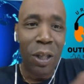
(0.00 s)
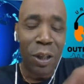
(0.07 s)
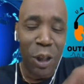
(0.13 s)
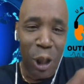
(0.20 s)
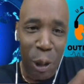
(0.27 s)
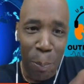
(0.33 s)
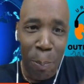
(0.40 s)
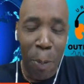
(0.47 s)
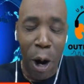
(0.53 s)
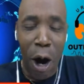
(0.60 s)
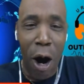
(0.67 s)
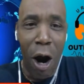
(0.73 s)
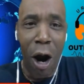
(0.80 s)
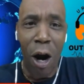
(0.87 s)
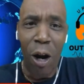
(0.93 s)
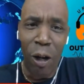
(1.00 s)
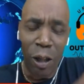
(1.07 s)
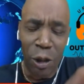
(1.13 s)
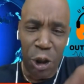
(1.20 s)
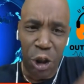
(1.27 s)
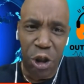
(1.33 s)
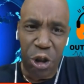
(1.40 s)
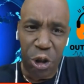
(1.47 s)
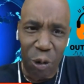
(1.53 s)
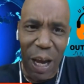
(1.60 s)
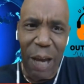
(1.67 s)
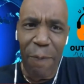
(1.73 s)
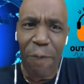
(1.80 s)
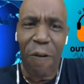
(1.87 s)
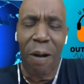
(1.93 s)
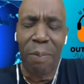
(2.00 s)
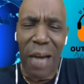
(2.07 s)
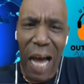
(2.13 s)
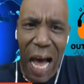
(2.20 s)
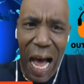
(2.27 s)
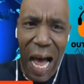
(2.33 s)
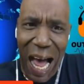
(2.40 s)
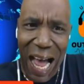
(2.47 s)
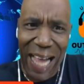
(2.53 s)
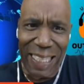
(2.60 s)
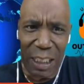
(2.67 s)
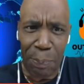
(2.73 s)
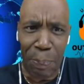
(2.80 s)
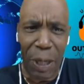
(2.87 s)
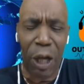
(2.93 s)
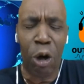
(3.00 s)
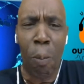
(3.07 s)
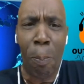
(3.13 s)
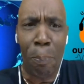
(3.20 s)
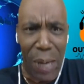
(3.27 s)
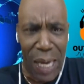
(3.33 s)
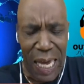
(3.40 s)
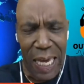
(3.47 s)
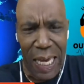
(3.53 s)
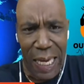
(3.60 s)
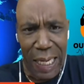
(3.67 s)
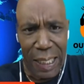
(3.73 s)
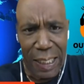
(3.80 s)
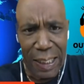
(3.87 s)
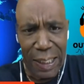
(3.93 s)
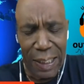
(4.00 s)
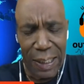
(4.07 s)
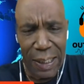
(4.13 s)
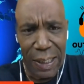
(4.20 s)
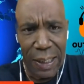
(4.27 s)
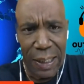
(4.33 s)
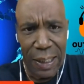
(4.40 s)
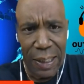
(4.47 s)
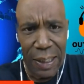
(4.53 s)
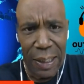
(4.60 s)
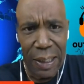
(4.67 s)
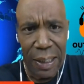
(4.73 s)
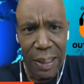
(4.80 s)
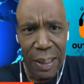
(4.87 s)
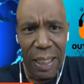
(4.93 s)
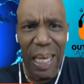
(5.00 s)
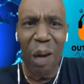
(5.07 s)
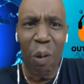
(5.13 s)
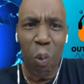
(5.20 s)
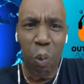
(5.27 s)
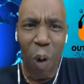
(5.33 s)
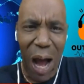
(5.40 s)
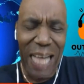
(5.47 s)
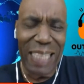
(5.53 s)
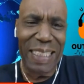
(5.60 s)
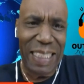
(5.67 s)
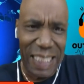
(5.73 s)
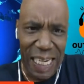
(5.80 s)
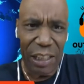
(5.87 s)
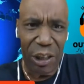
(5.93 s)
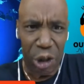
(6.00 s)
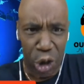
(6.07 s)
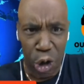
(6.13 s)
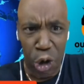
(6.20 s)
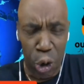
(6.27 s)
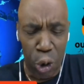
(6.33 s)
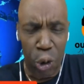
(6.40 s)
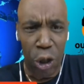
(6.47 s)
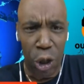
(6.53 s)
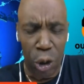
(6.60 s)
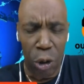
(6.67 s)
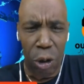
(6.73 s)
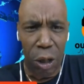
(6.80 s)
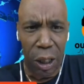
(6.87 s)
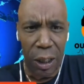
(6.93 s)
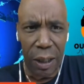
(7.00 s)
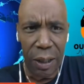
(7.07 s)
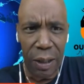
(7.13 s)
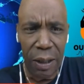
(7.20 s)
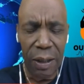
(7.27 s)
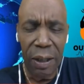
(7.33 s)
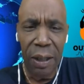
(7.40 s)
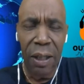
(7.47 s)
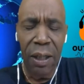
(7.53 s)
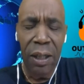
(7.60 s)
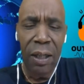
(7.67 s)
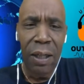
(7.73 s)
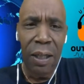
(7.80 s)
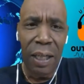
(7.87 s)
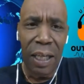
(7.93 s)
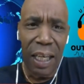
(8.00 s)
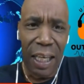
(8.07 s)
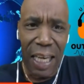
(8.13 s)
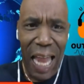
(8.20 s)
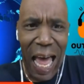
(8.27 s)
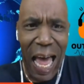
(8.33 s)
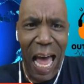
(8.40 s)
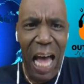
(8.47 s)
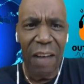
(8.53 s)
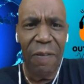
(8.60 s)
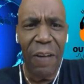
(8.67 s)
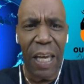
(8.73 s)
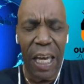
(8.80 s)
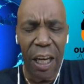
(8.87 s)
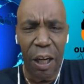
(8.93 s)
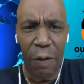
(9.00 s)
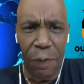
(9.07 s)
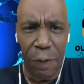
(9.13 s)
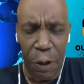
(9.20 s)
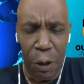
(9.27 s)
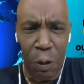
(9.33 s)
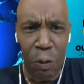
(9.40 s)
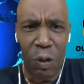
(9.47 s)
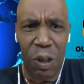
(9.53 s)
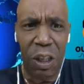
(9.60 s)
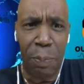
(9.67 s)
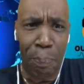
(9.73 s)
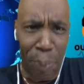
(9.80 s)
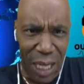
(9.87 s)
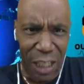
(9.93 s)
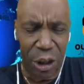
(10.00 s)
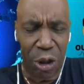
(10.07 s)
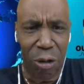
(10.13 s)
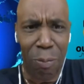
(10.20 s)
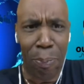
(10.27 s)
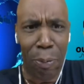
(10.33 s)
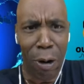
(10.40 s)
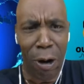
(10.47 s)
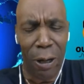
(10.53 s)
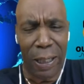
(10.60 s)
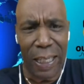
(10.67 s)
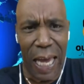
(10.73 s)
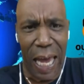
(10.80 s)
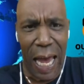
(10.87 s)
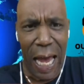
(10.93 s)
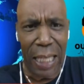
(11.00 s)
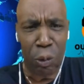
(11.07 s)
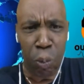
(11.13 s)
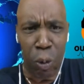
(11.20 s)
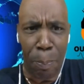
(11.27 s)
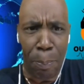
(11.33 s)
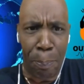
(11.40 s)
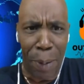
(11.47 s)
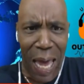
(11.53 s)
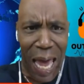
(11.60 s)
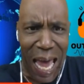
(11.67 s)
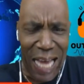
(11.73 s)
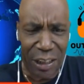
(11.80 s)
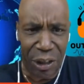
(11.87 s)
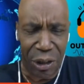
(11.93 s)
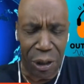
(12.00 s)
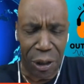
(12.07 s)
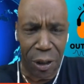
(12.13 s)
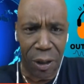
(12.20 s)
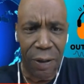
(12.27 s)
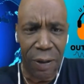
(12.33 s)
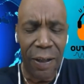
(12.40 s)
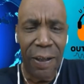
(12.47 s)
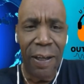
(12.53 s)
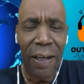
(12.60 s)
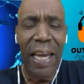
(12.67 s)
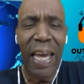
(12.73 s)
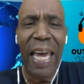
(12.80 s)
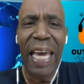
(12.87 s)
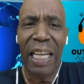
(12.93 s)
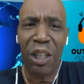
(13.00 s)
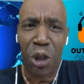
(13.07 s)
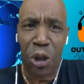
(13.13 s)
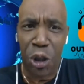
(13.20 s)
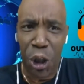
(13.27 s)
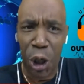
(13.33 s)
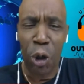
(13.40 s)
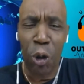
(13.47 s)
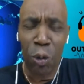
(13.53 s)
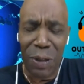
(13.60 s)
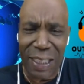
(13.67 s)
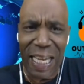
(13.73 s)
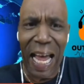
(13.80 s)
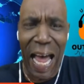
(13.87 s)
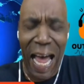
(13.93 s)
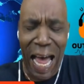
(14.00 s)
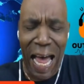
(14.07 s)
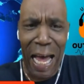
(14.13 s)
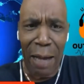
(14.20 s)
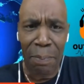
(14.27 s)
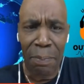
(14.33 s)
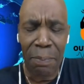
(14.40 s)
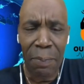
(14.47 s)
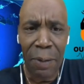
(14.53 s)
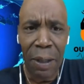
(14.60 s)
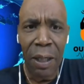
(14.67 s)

tomorrow, straight from the hospital bed in Rochester, New York, live interview, special broadcast with pastor and two-time